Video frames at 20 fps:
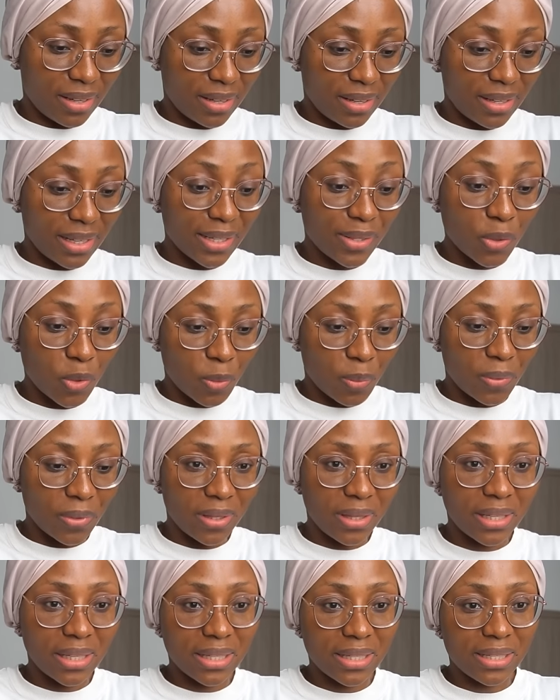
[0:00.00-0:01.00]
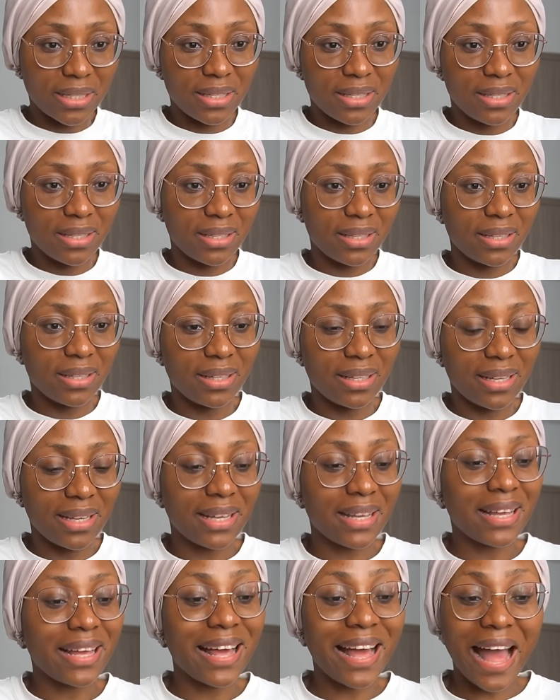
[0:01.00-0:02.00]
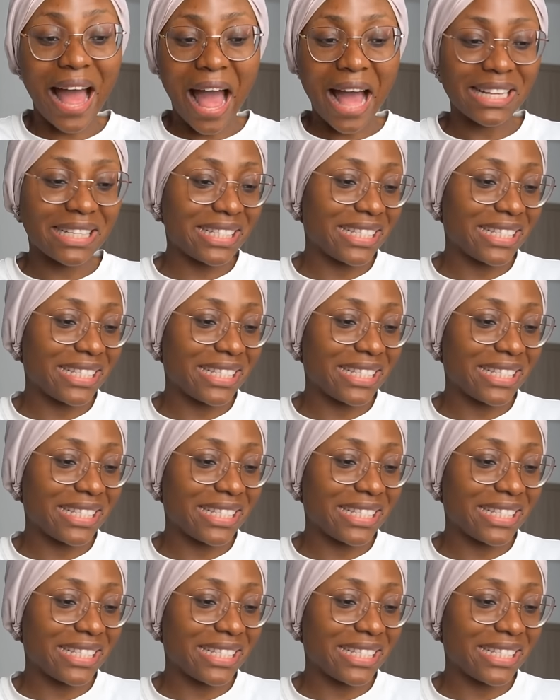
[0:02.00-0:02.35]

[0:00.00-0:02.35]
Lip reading: Let's open this and